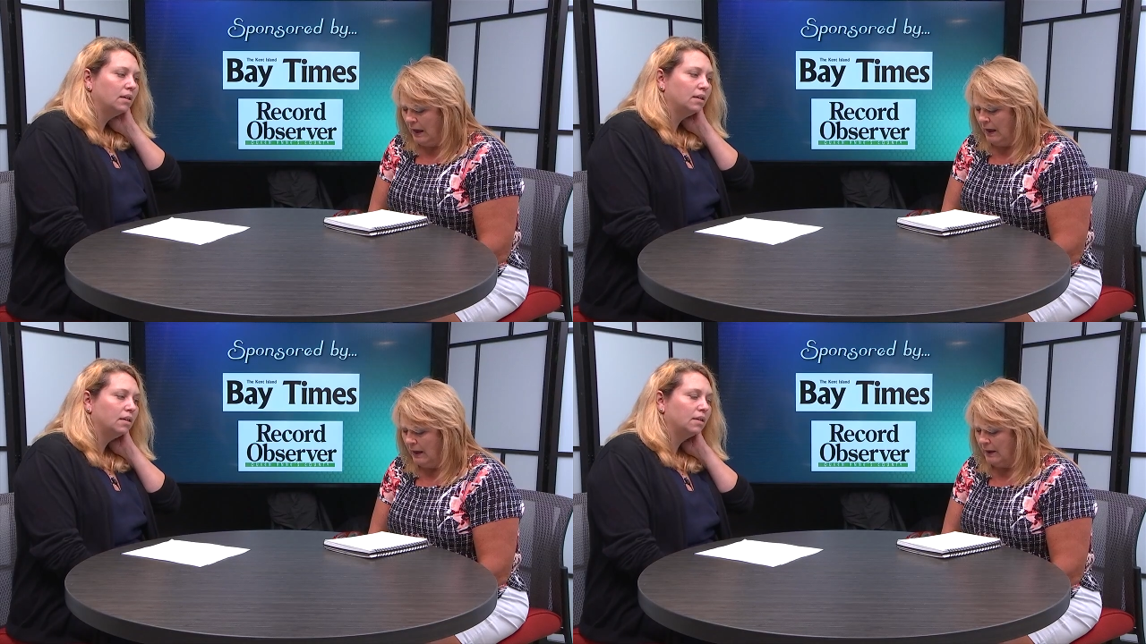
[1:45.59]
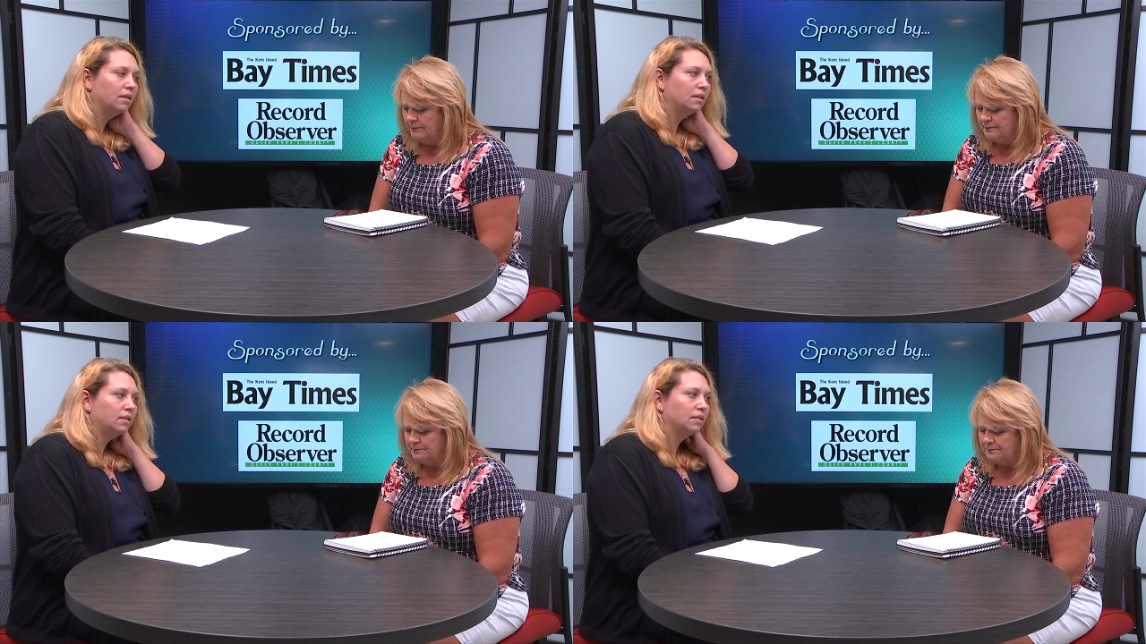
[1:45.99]

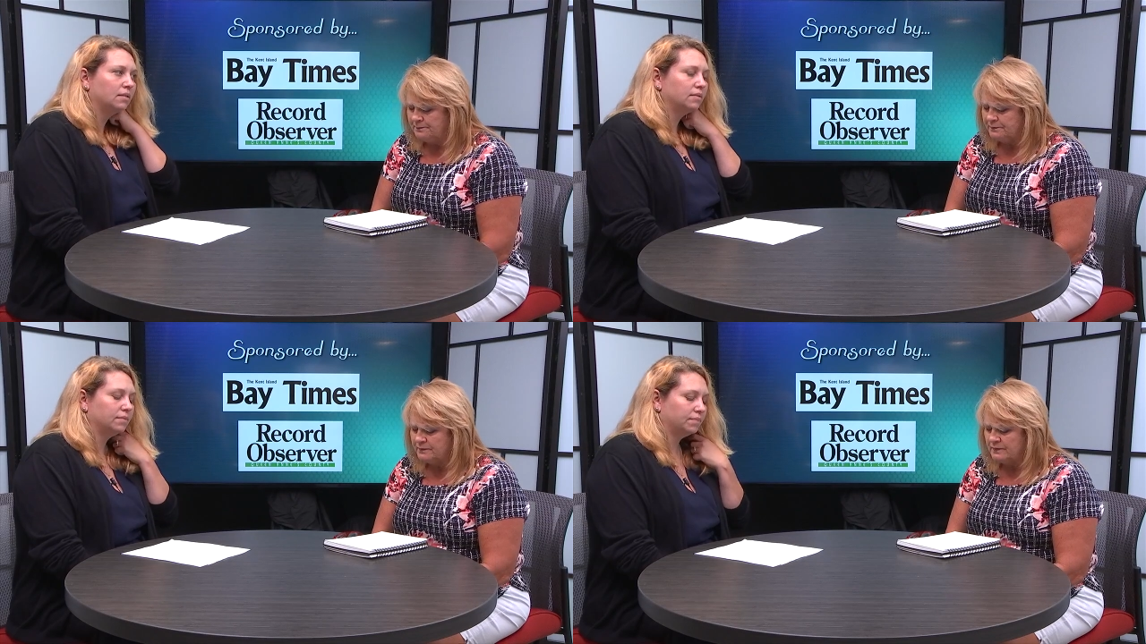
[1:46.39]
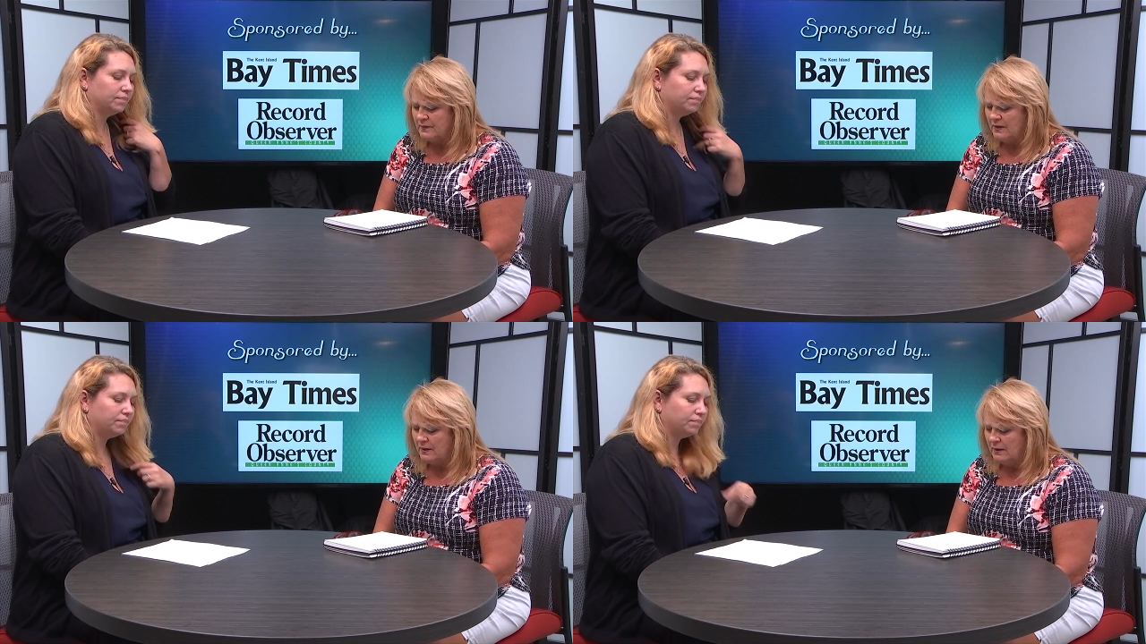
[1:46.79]
Speaker 1: Um,
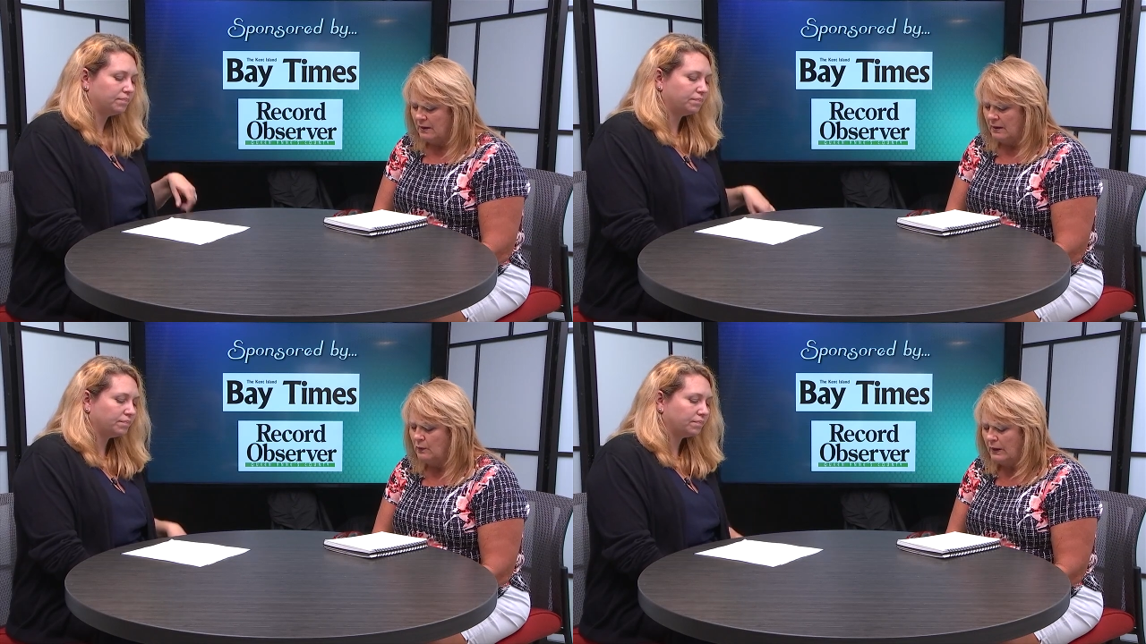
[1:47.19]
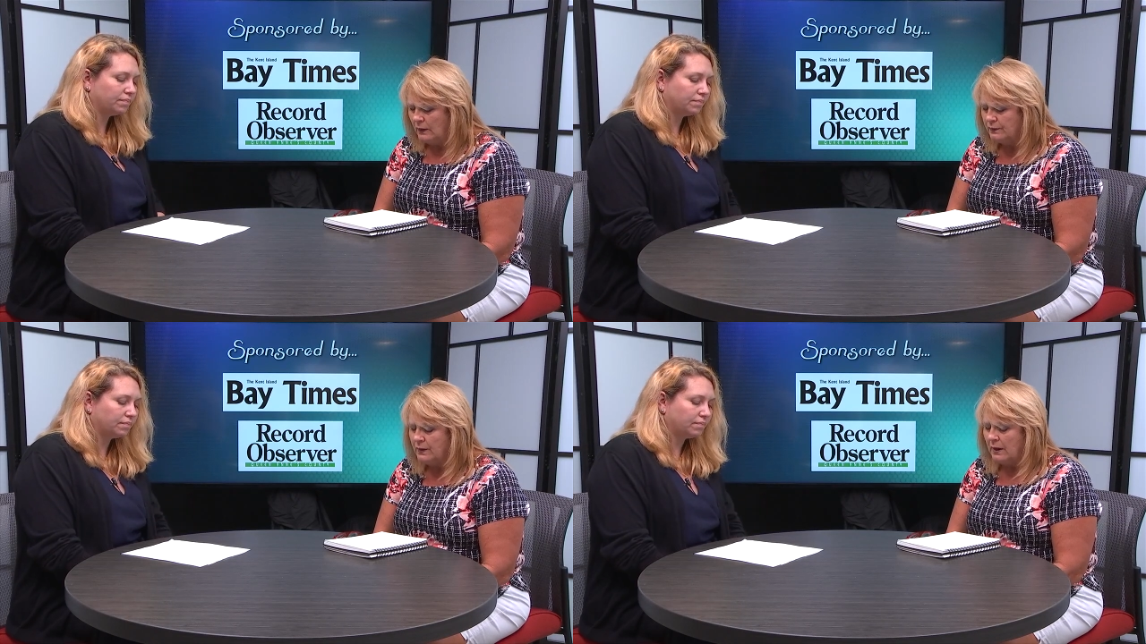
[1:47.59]

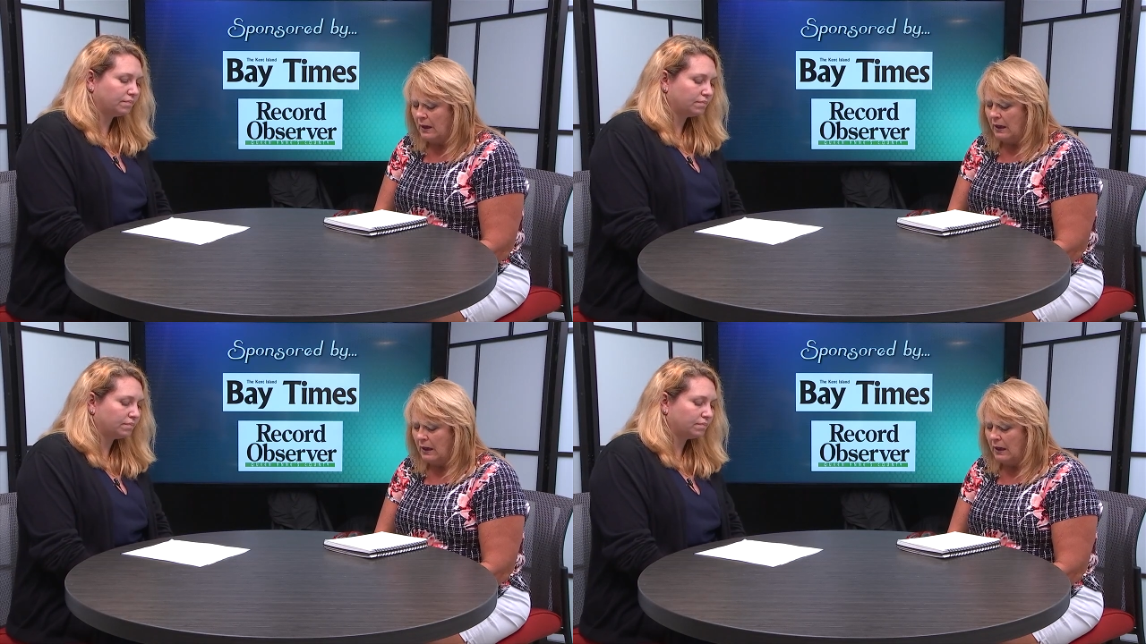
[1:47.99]
well,